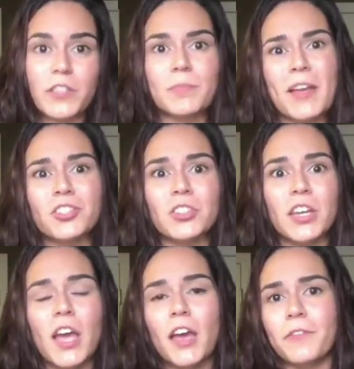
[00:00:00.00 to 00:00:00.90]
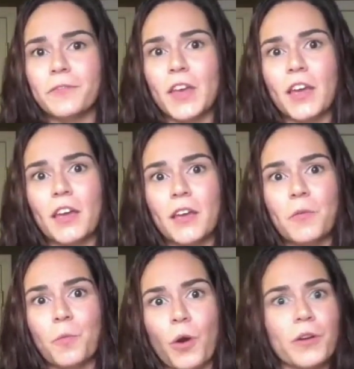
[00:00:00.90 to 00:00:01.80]
especially if they
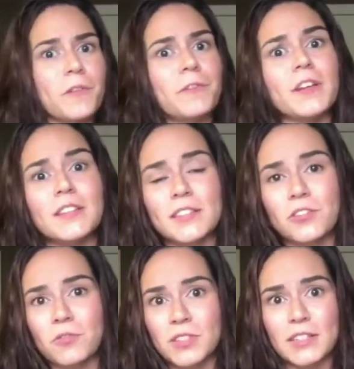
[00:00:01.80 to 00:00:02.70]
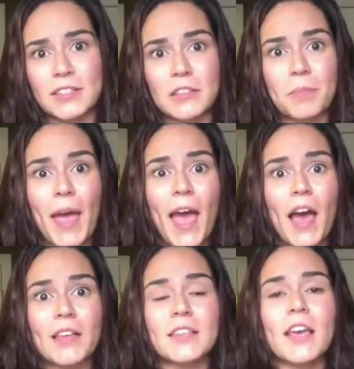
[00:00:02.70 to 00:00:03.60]
weren't a fitness enthusiast in the
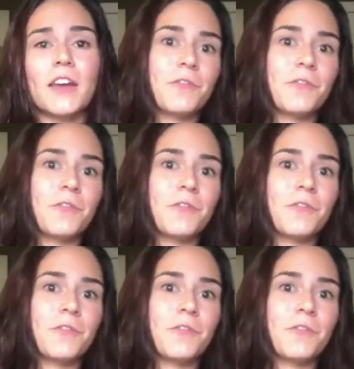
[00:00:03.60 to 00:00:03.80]
past,